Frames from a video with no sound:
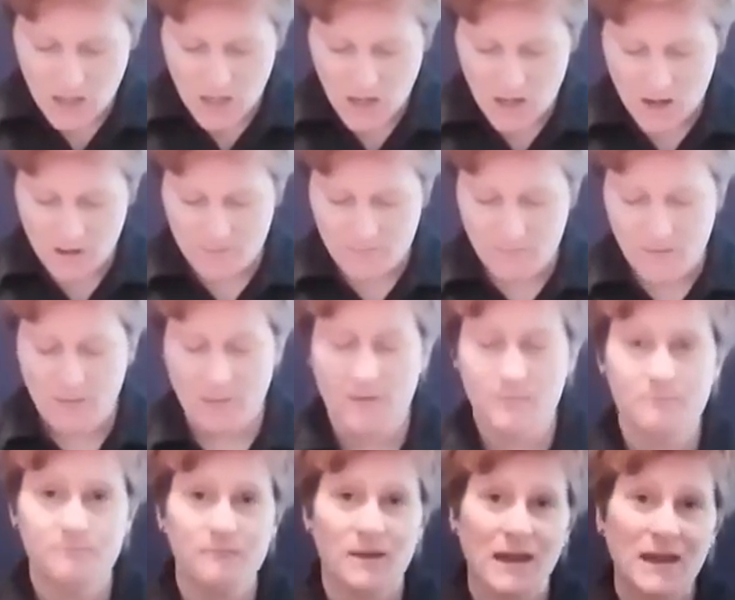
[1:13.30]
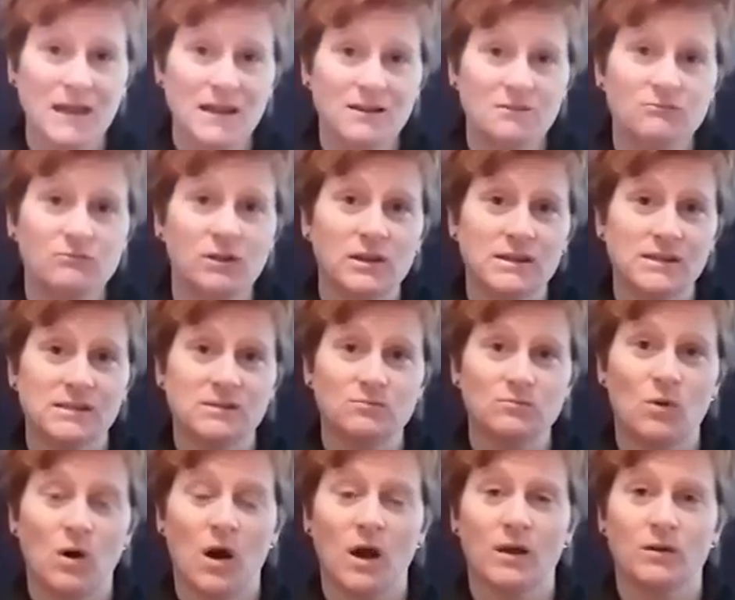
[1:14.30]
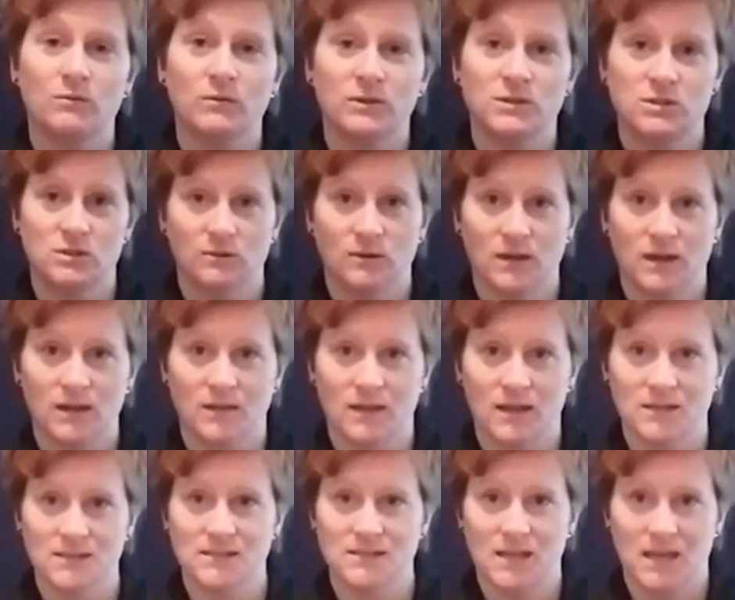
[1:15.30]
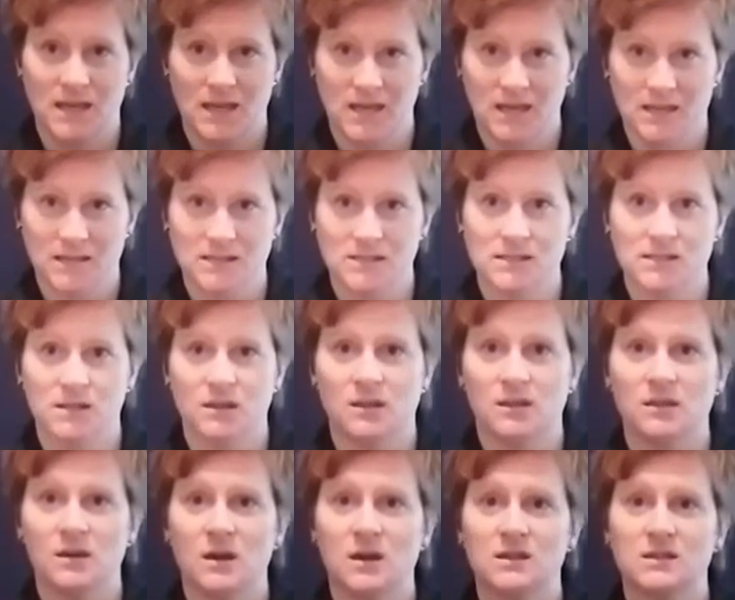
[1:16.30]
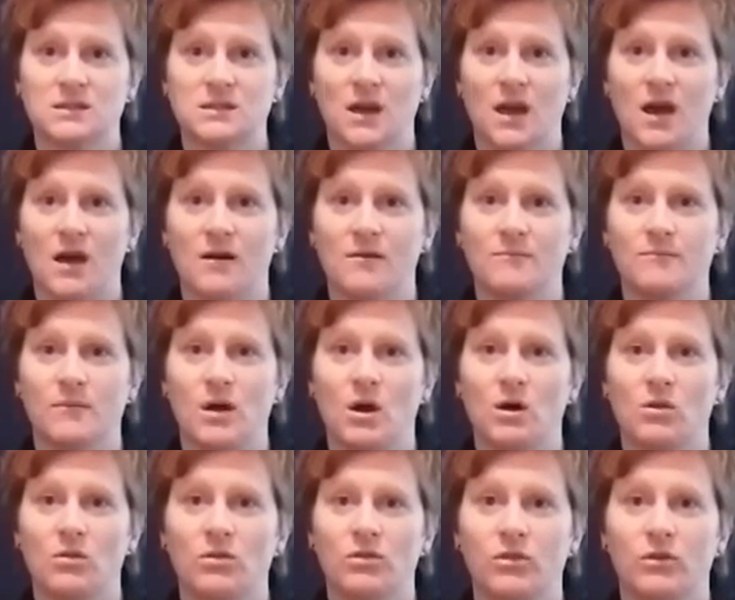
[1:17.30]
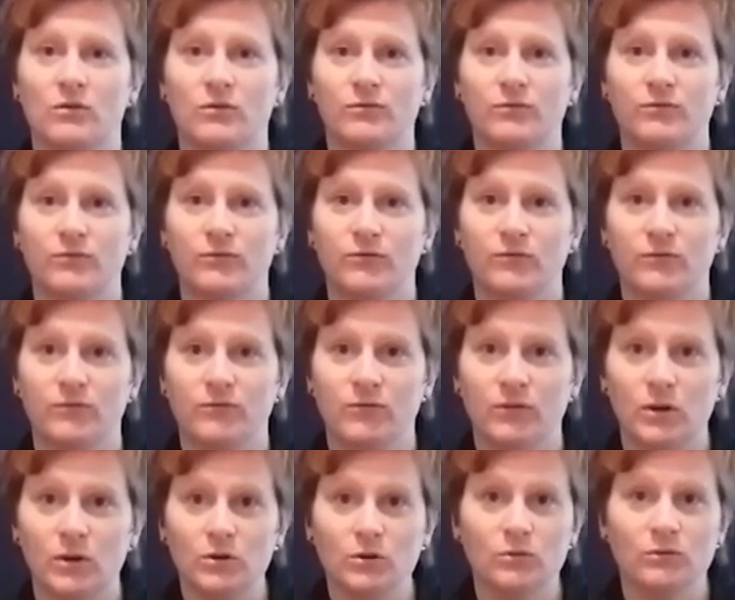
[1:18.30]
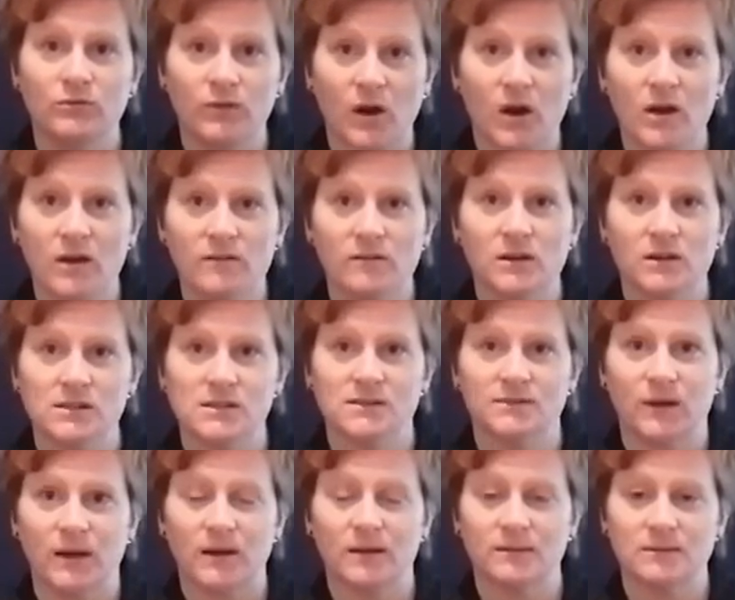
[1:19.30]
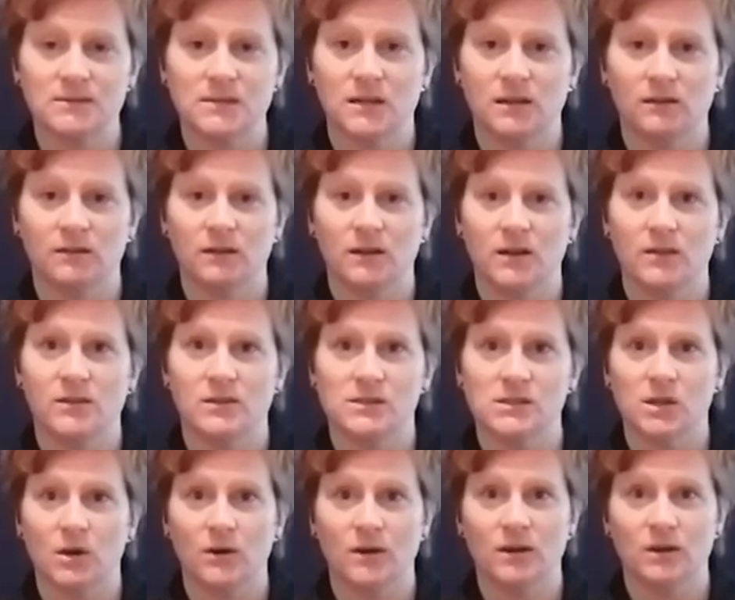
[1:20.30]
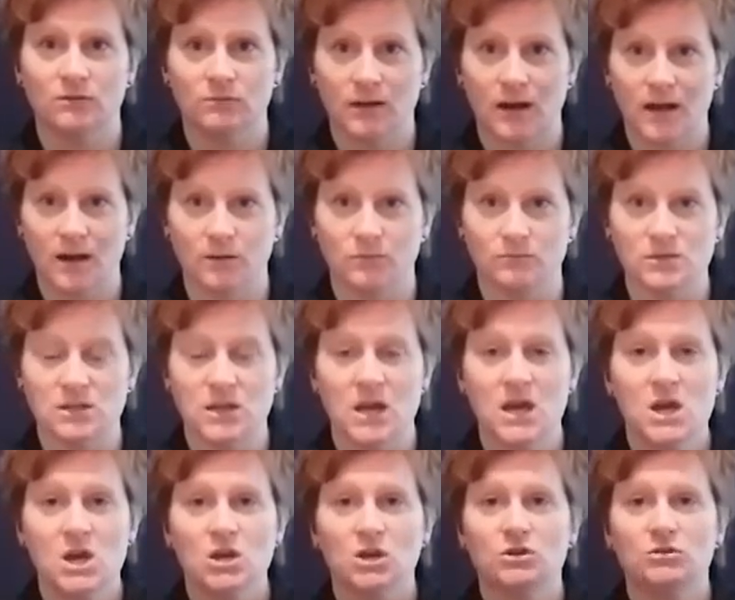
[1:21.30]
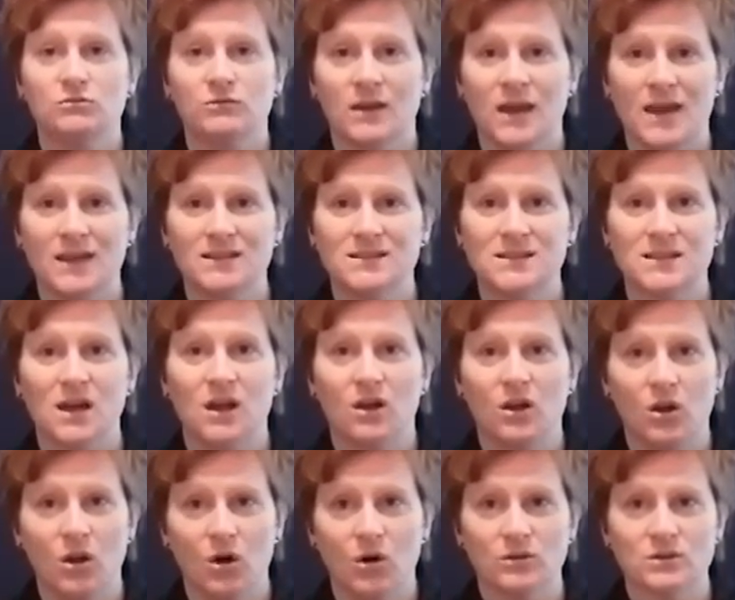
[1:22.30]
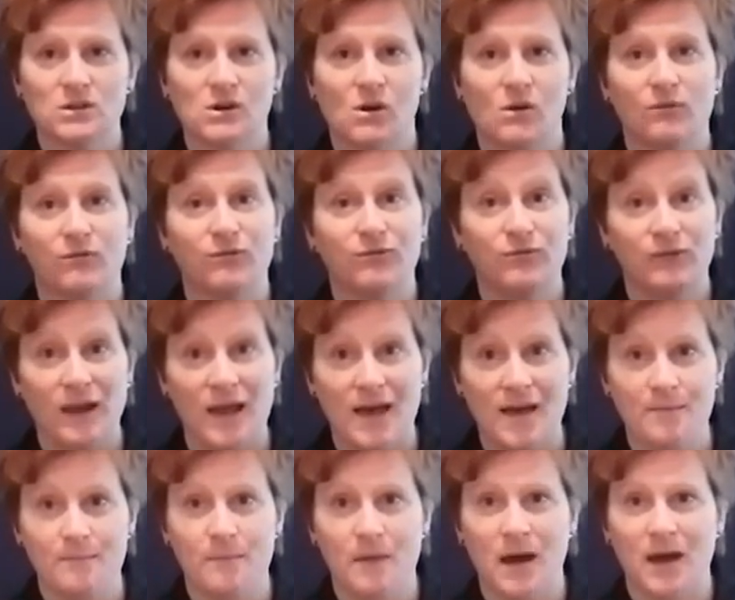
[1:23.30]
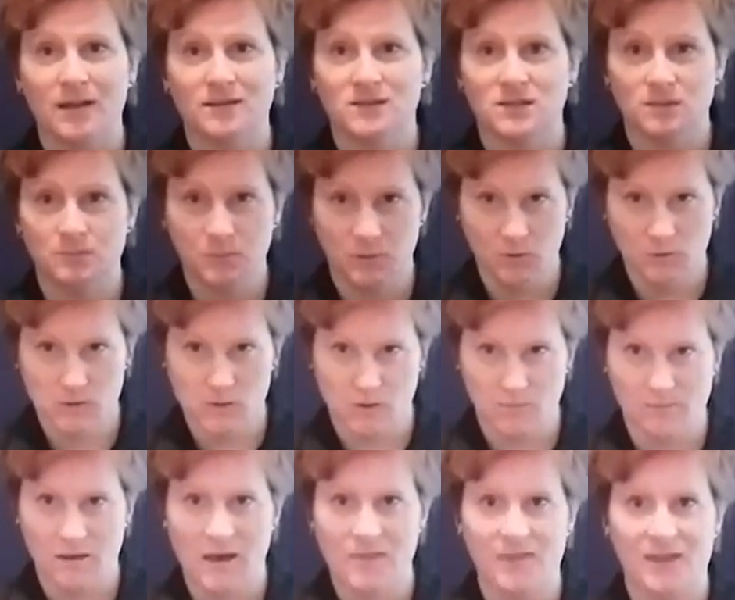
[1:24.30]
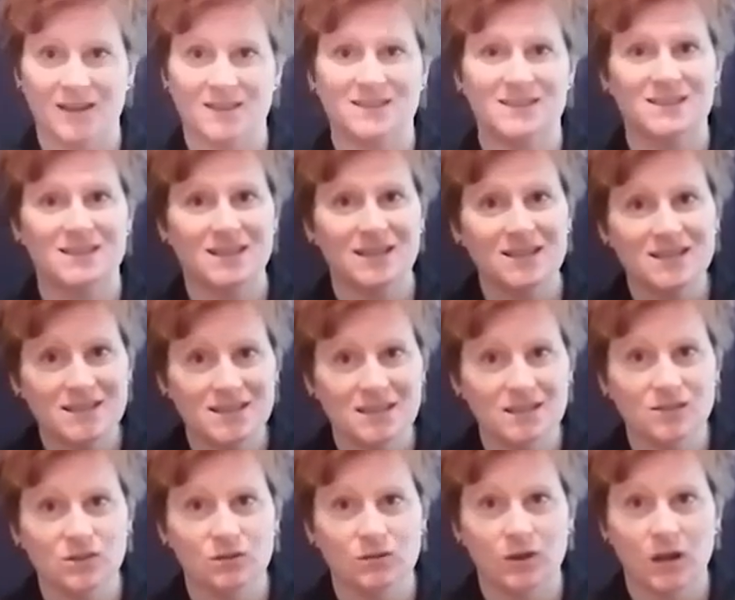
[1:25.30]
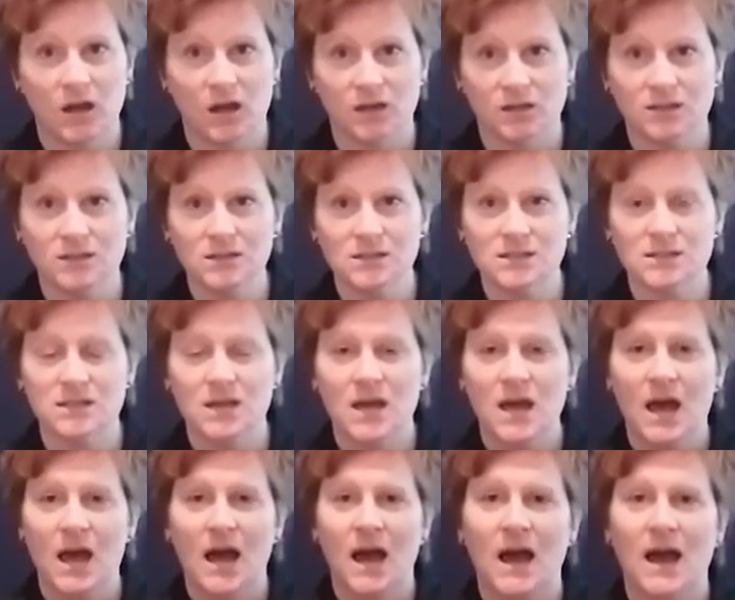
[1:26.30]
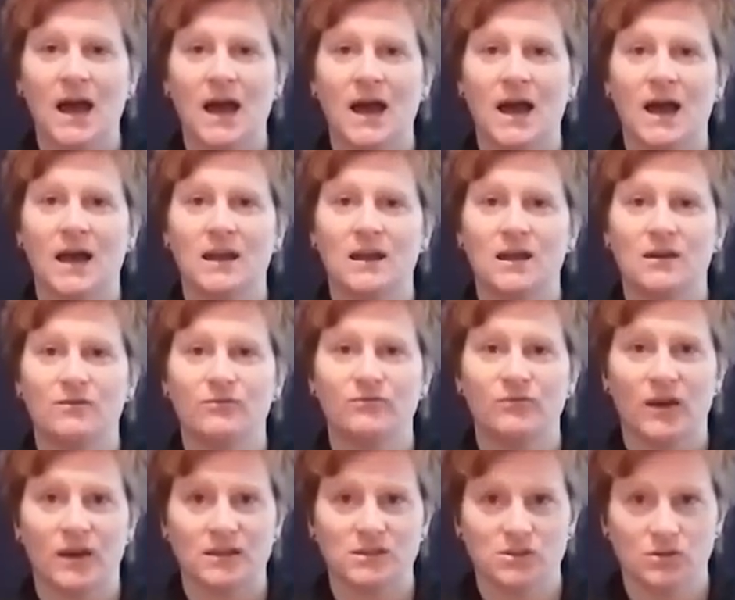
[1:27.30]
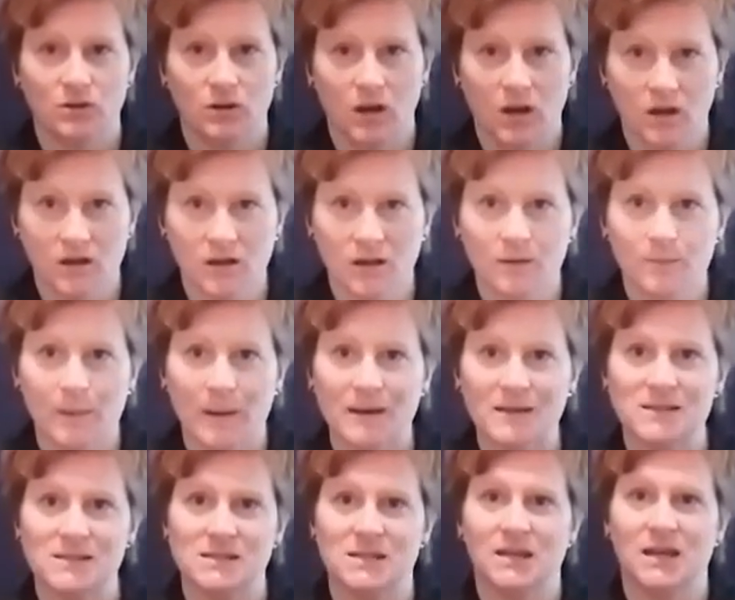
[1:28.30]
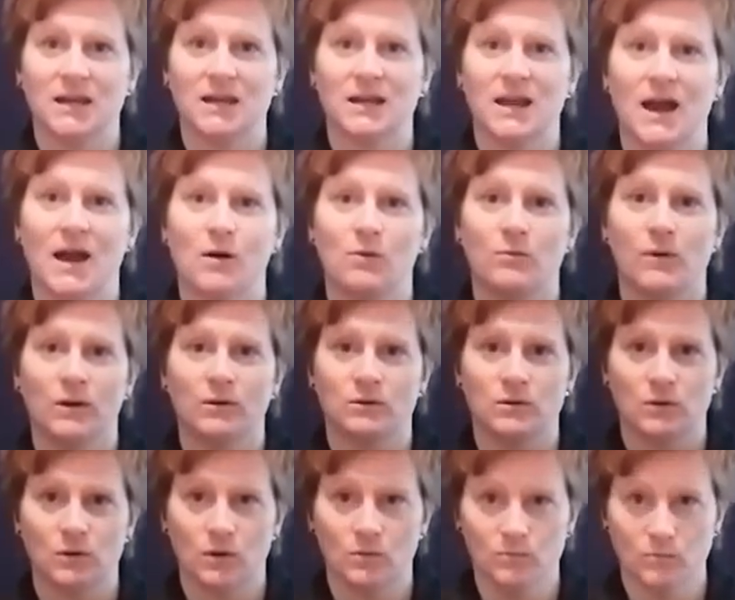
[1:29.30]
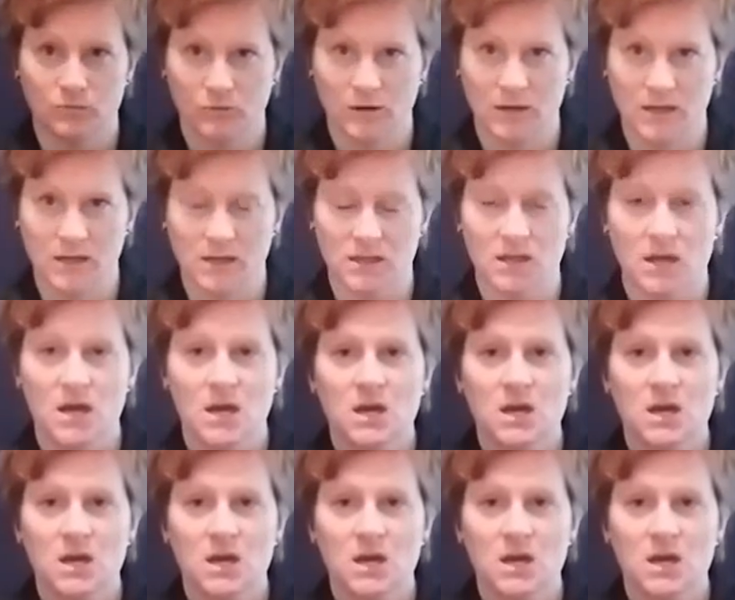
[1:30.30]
the main reason why we're doing this is that the flu virus bacteria that's going around creates a lot of phlegm and sputum, and that sits in your lungs and affects your lung capacity and how well you can breathe.